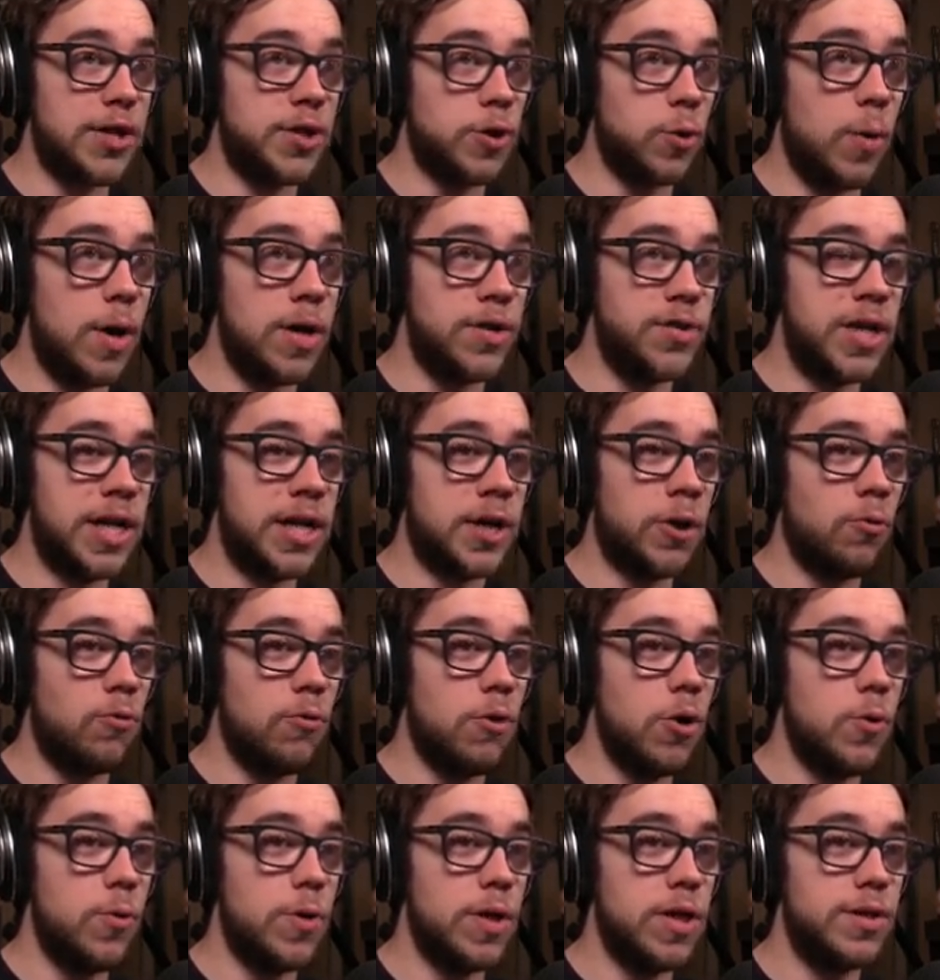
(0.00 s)
a one
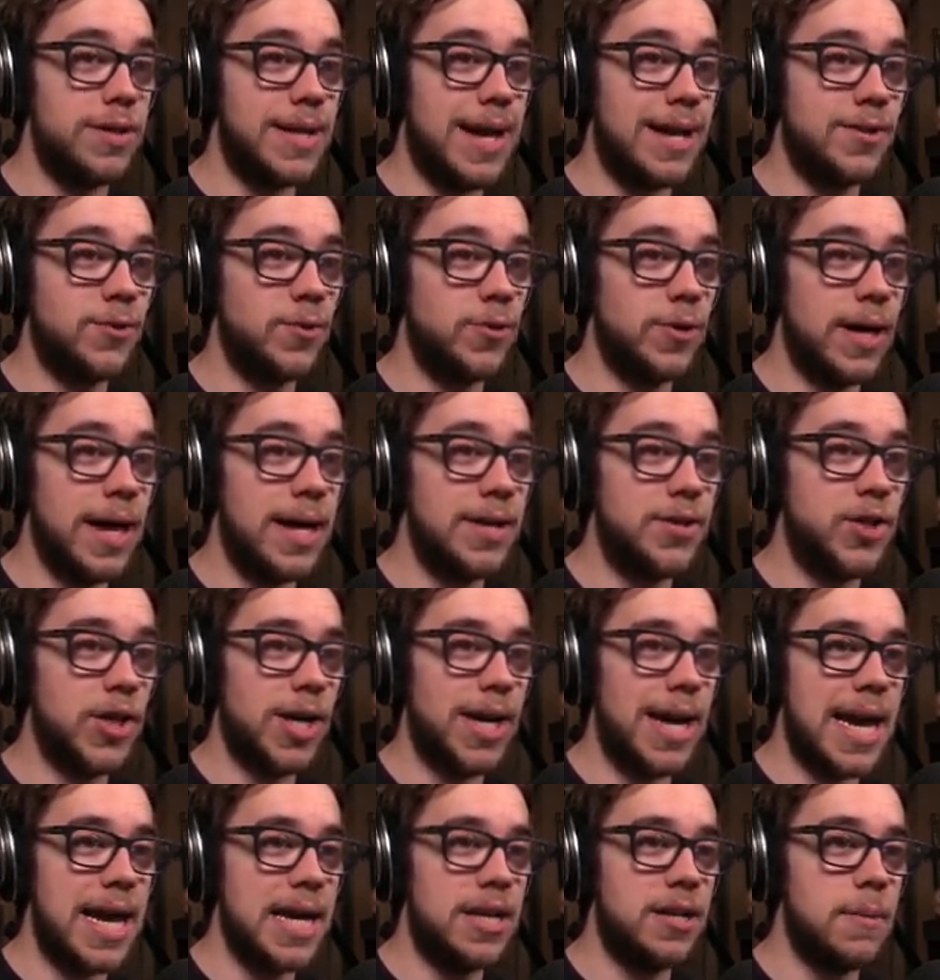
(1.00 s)
dinkaroo with a nice little
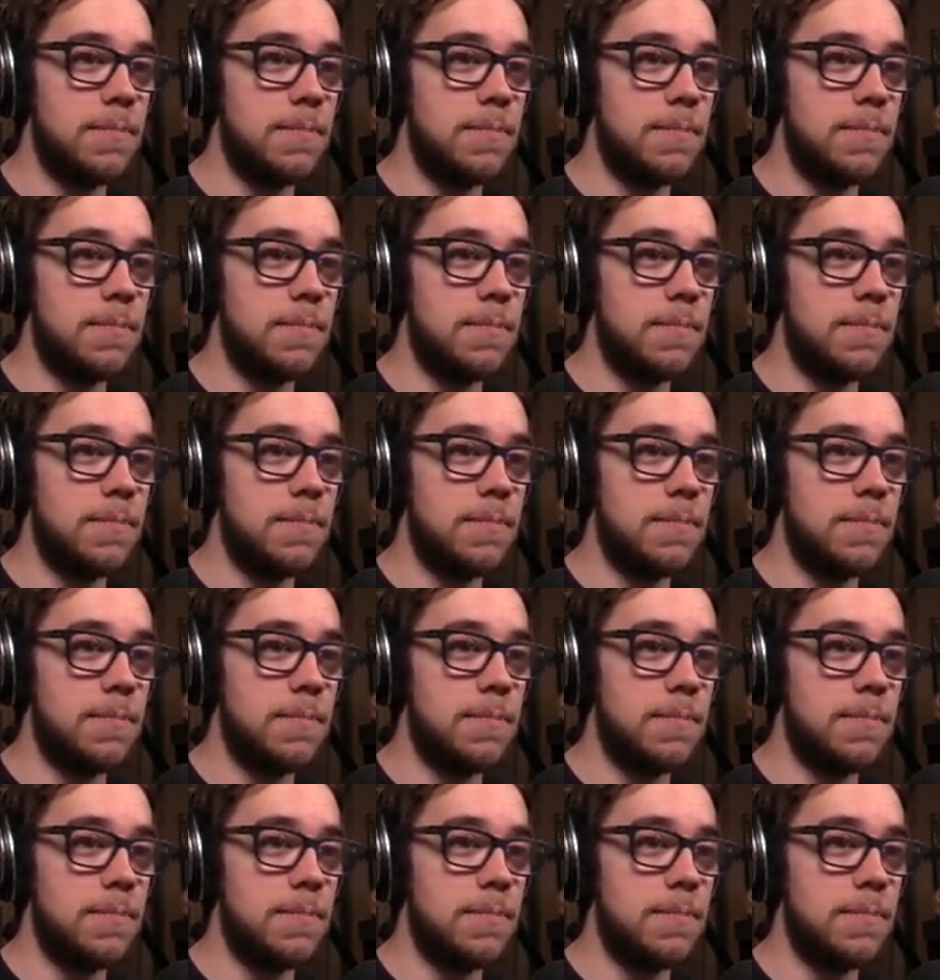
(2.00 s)
headshot and a